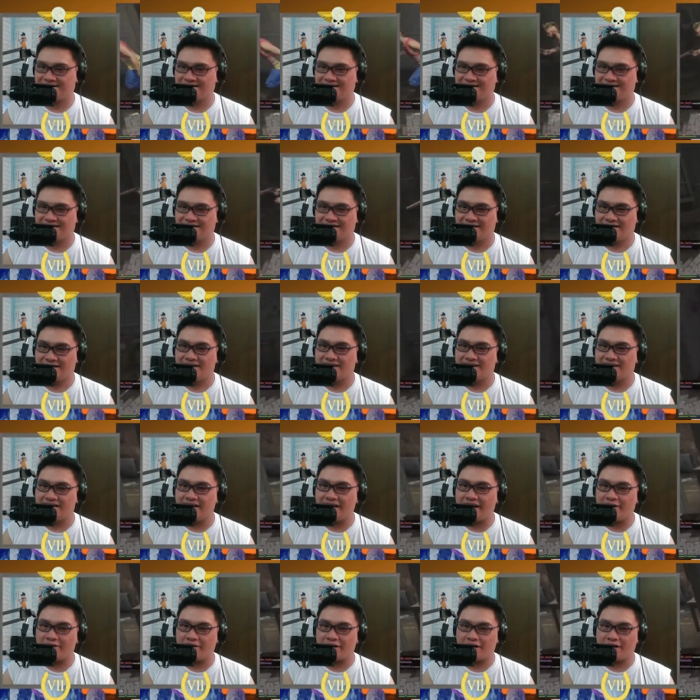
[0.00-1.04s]
Hello.
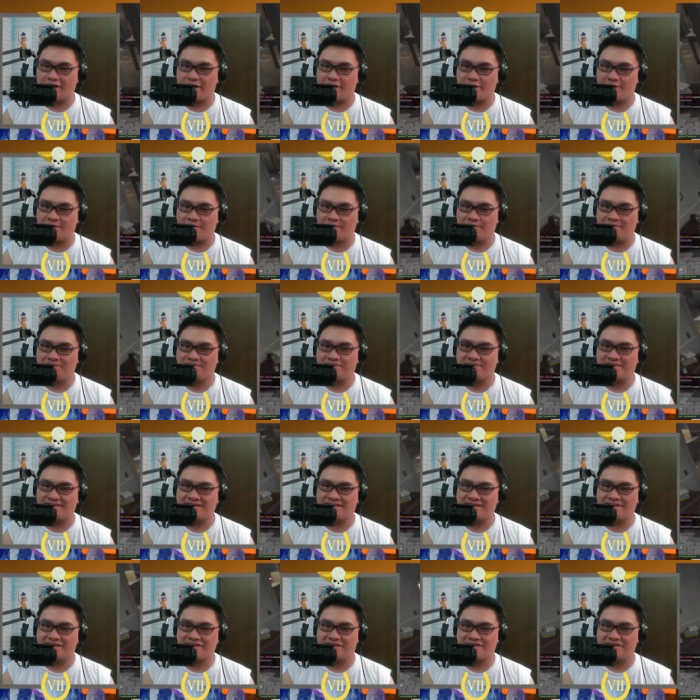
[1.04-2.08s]
There we go.
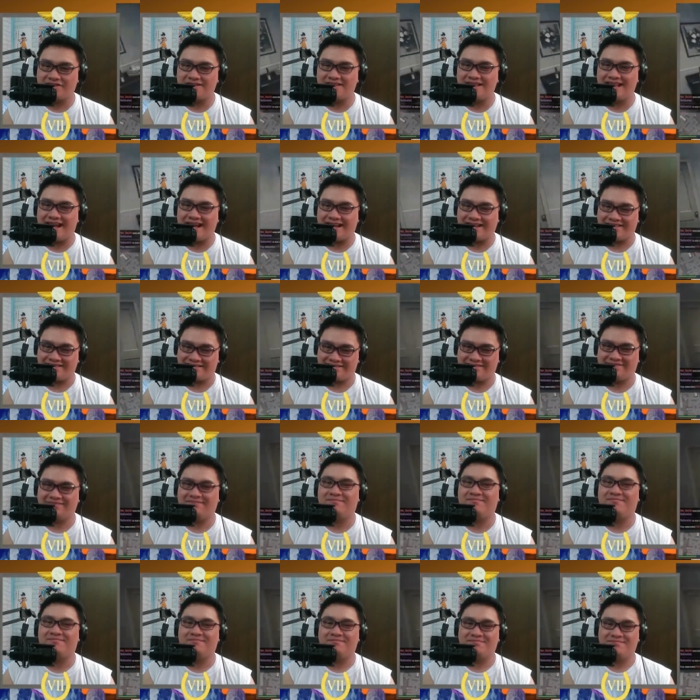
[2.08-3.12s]
No. Good Thank night. You.
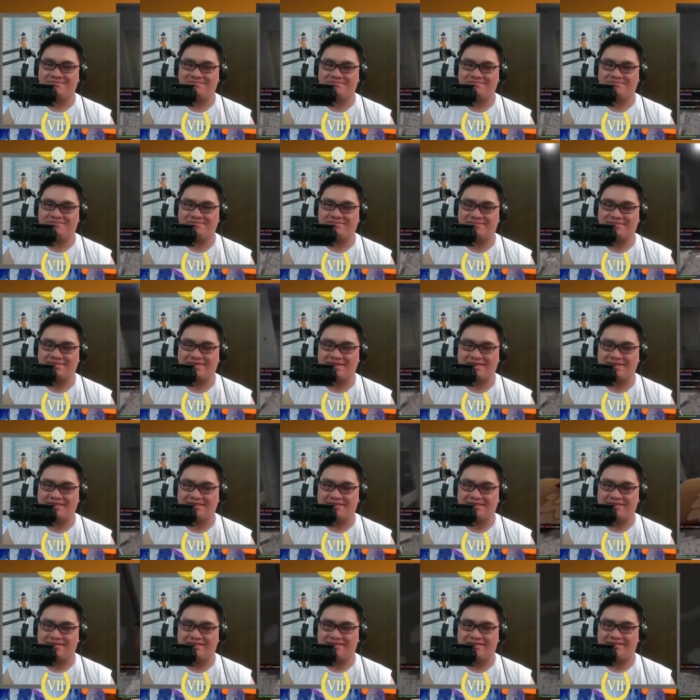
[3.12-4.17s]
Thank you.
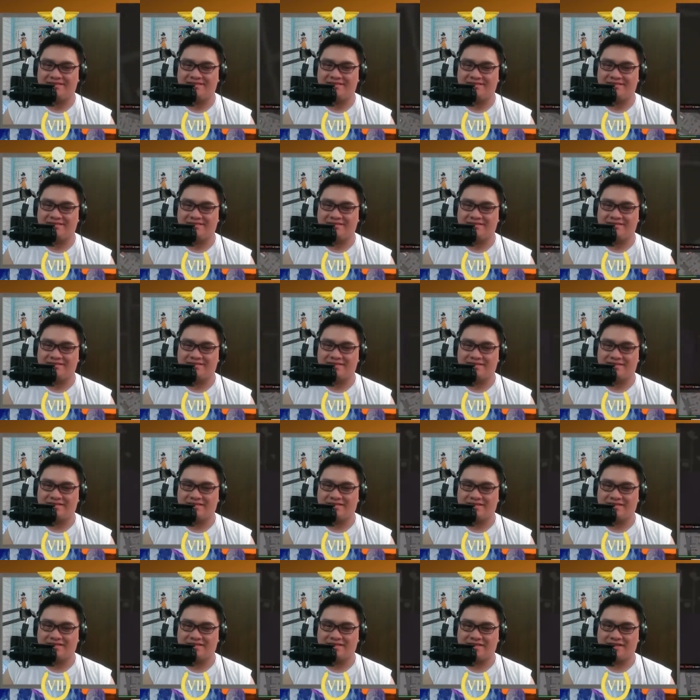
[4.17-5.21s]
Oh,
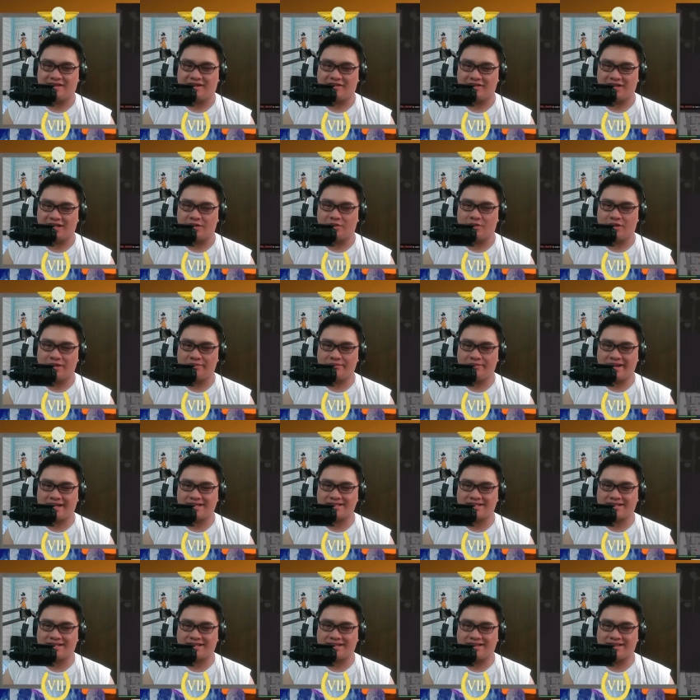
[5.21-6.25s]
droid. Only one
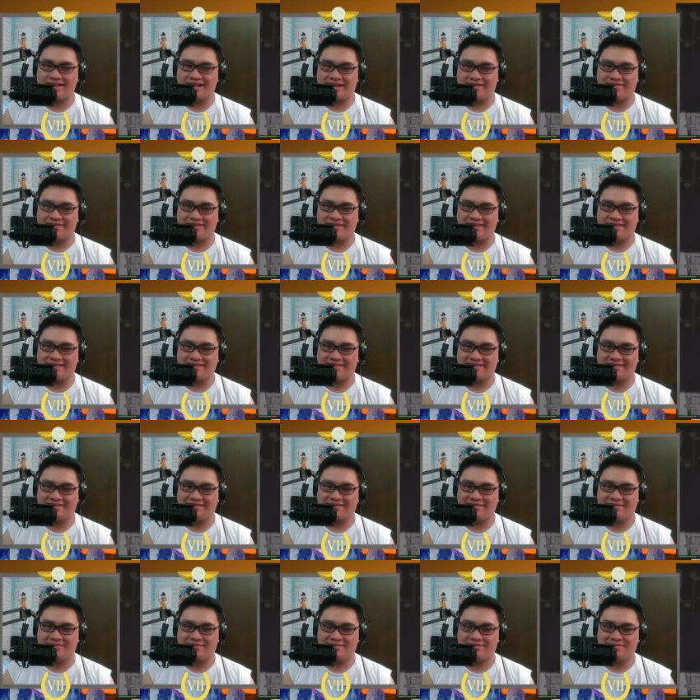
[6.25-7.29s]
Mexican left. Dinner's
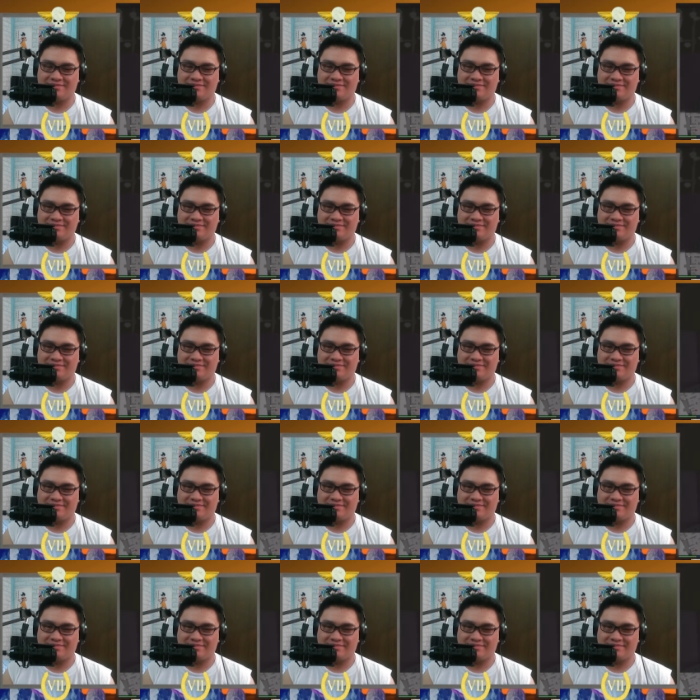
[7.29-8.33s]
ready.
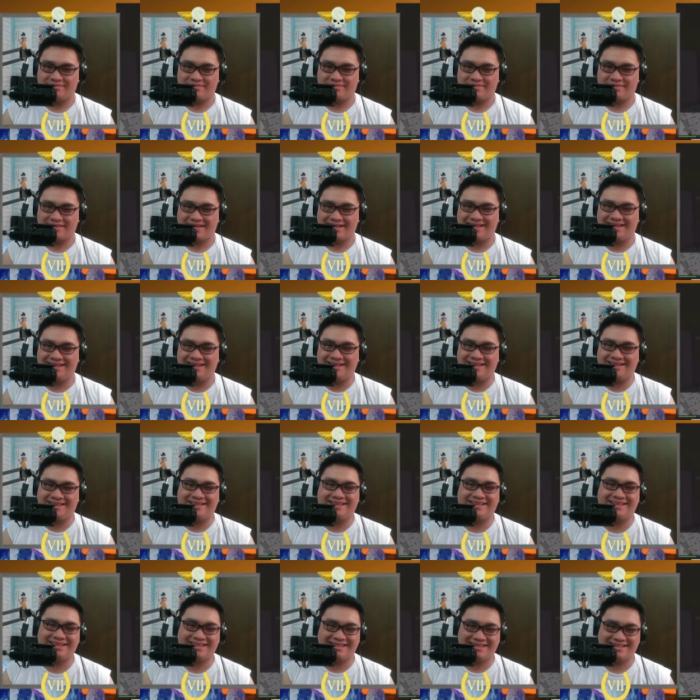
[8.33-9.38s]
Dinner's
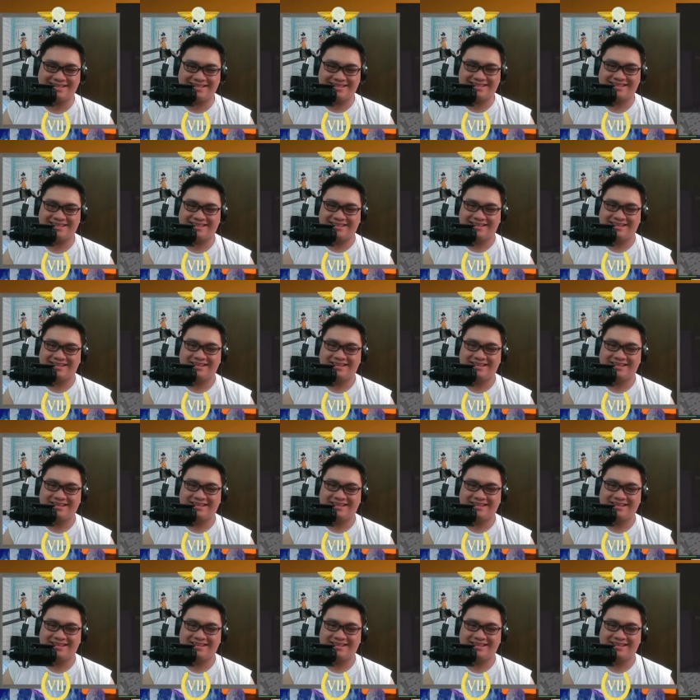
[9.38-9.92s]
ready.